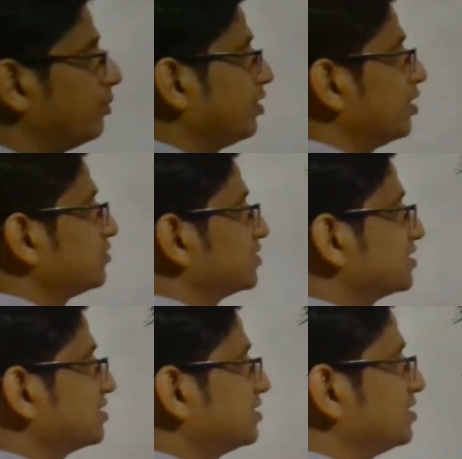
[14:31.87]
point of
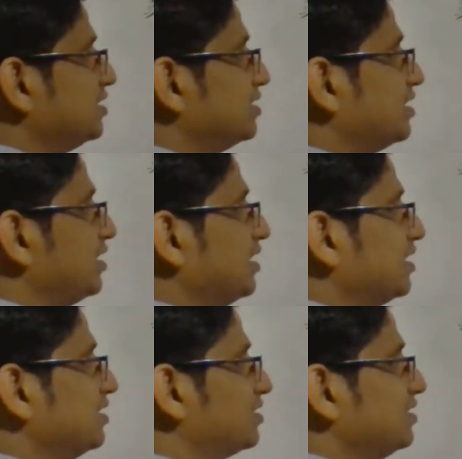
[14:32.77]
63
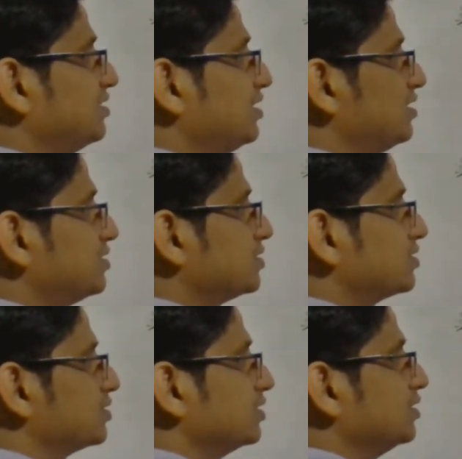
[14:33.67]
degrees Celsius.
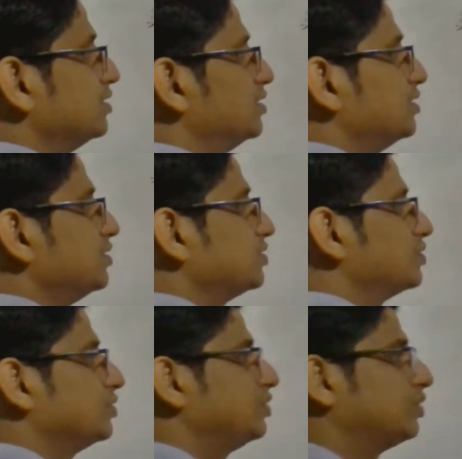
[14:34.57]

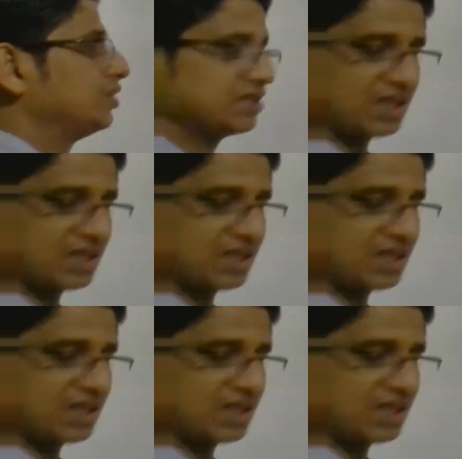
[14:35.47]
So now it